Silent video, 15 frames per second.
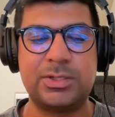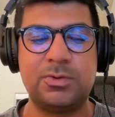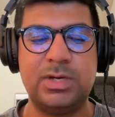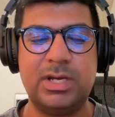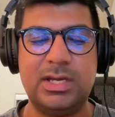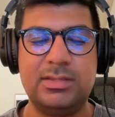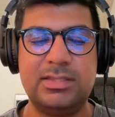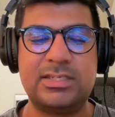So
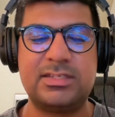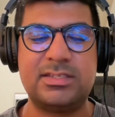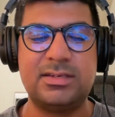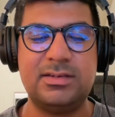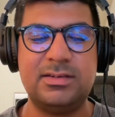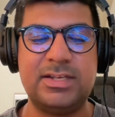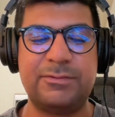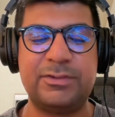this is
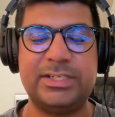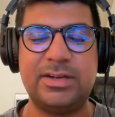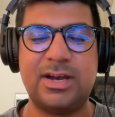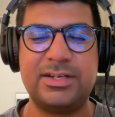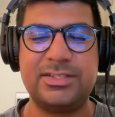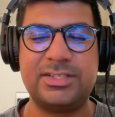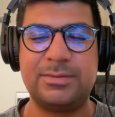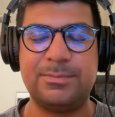definitely
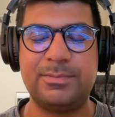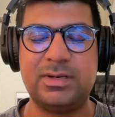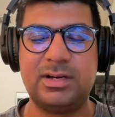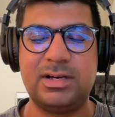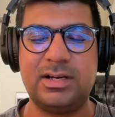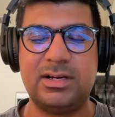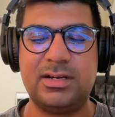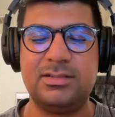not some
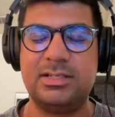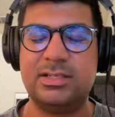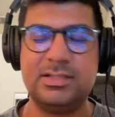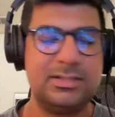kind